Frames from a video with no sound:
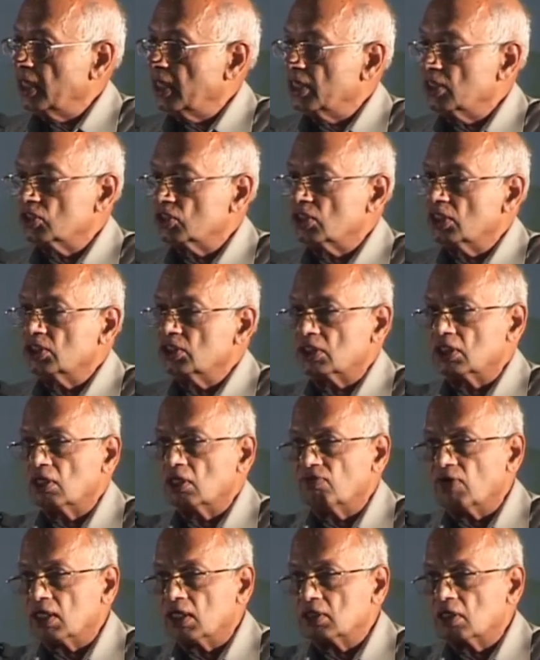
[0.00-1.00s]
A disease in
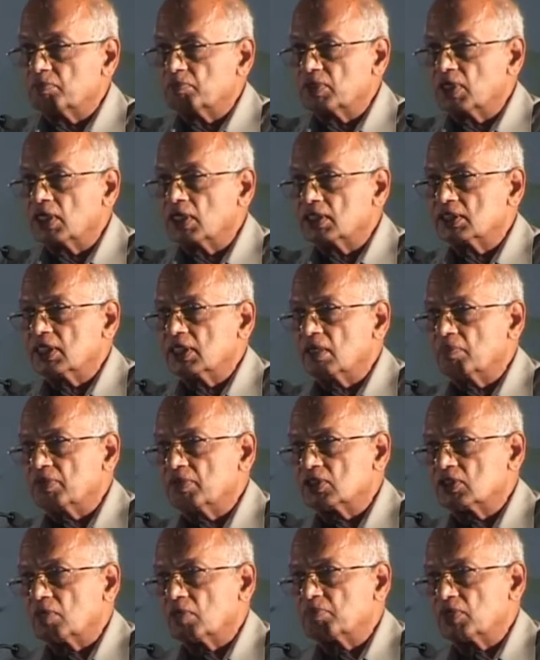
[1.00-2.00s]
the Vata Prakriti and
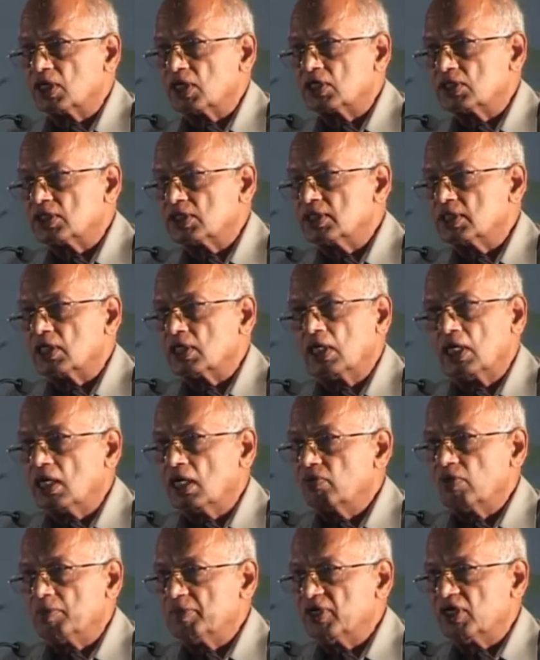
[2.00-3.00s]
Pitta Prakriti
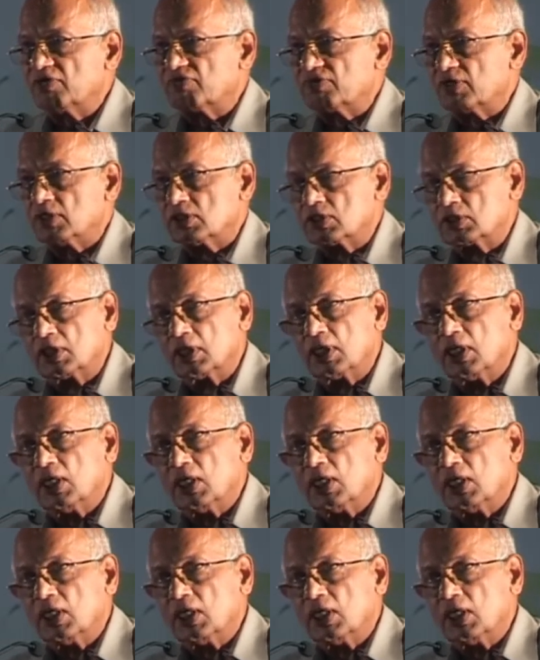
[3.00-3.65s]
will be different.